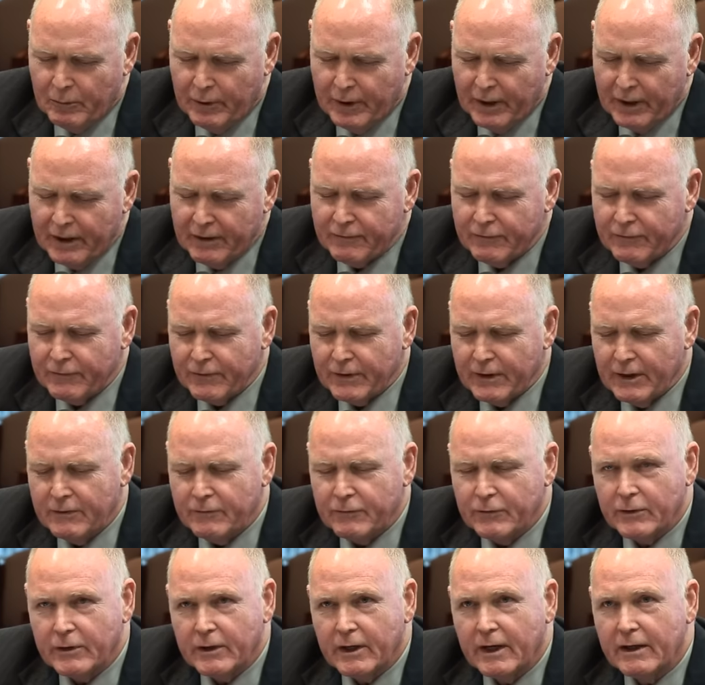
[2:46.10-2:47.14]
Well,
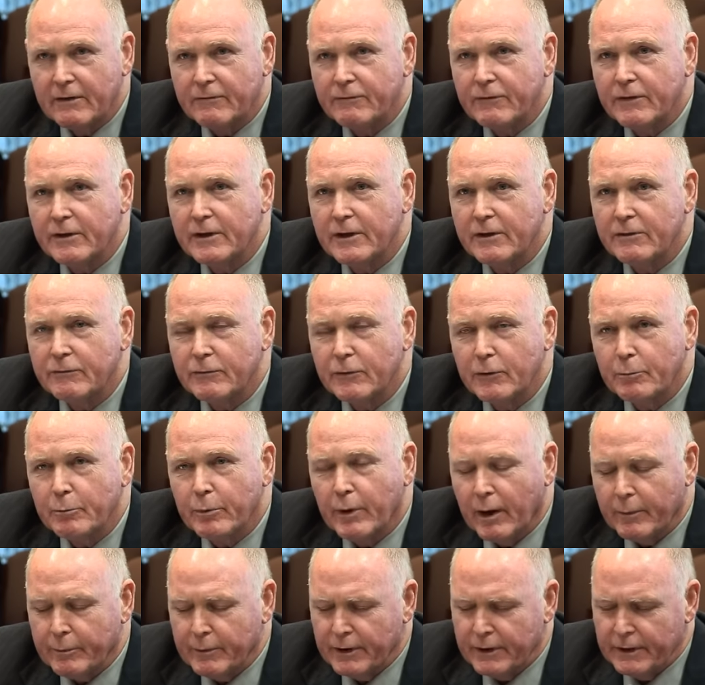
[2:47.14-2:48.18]
if you can't fund it through
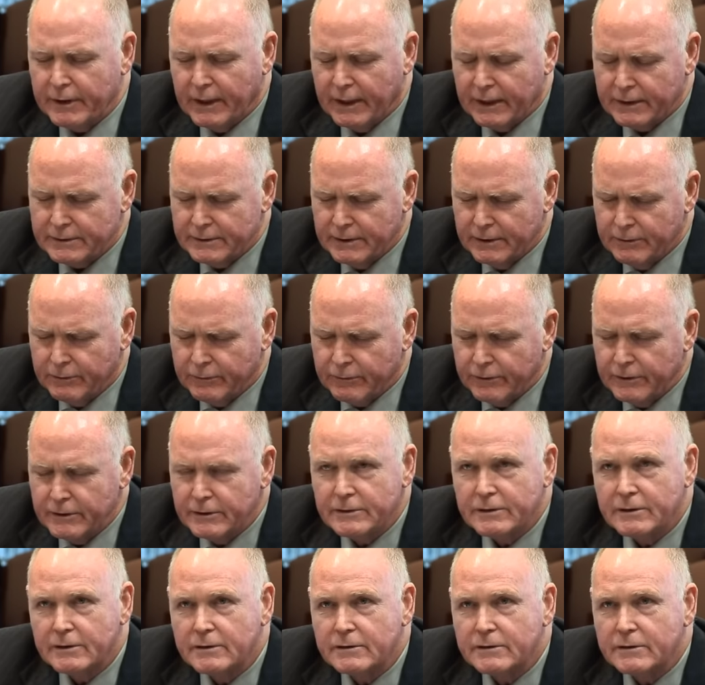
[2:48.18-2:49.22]
property tax
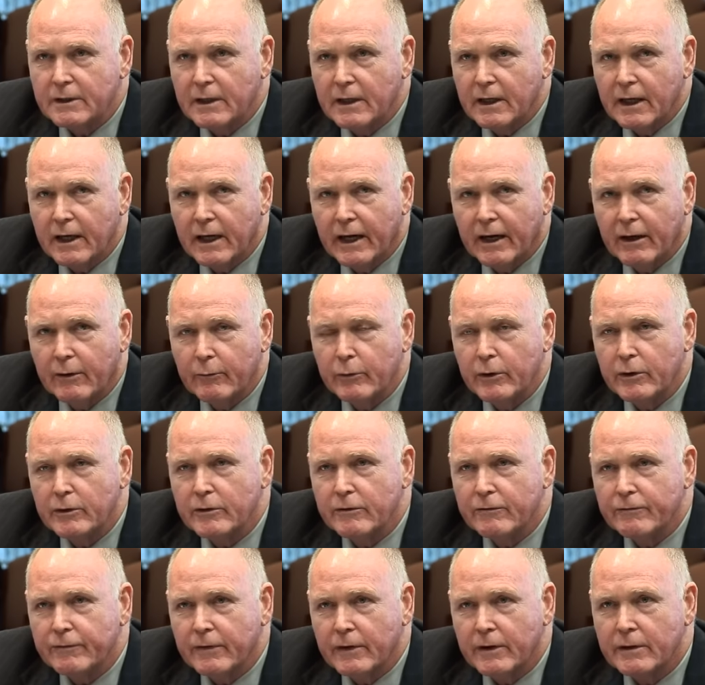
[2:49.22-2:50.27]
increases, how will
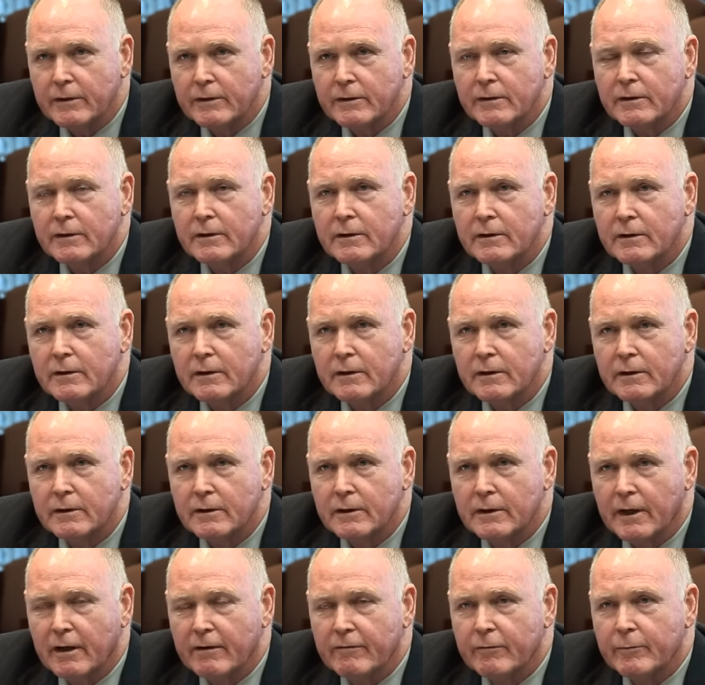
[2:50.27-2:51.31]
you fund
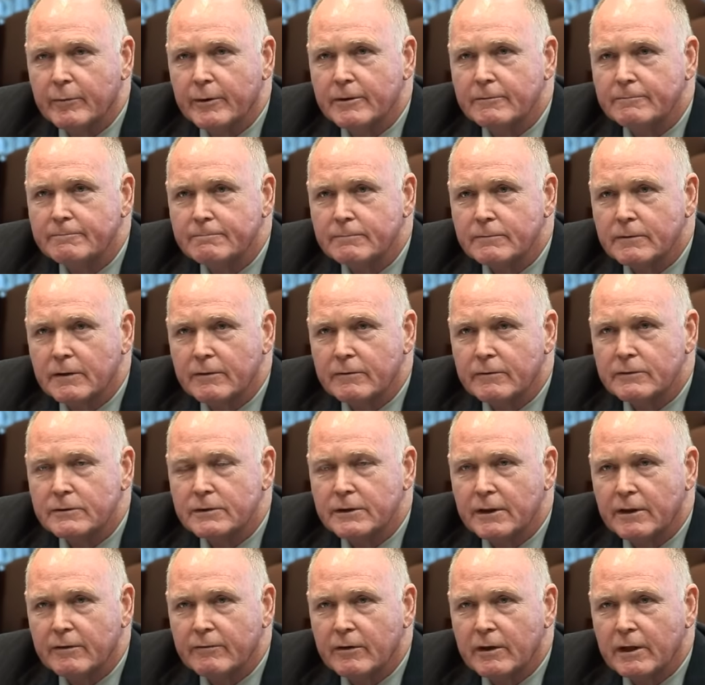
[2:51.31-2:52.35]
the government of the
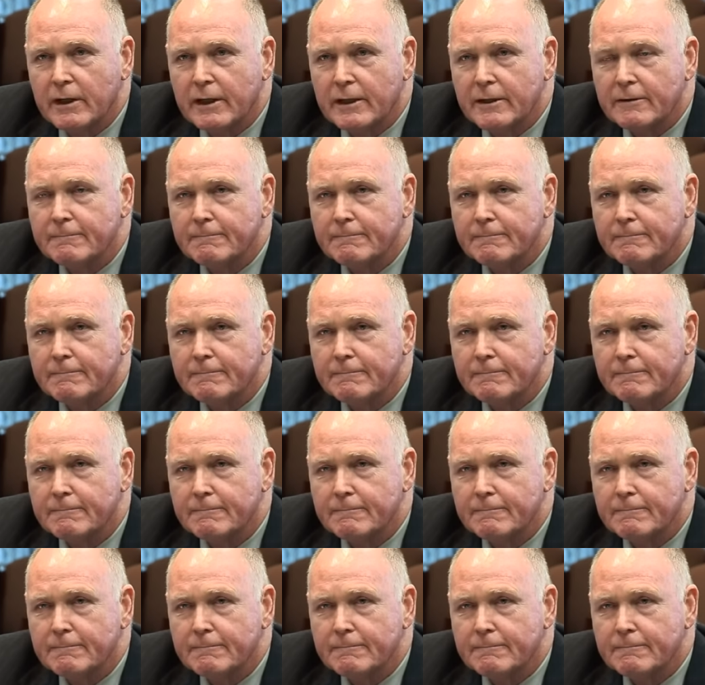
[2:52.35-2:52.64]
city of Atlanta?